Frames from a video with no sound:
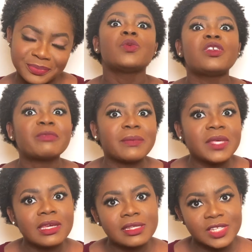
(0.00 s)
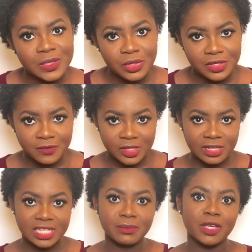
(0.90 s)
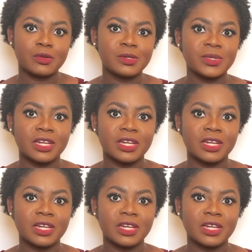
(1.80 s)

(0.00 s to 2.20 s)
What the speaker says: So one of my biggest inspiration for starting my YouTube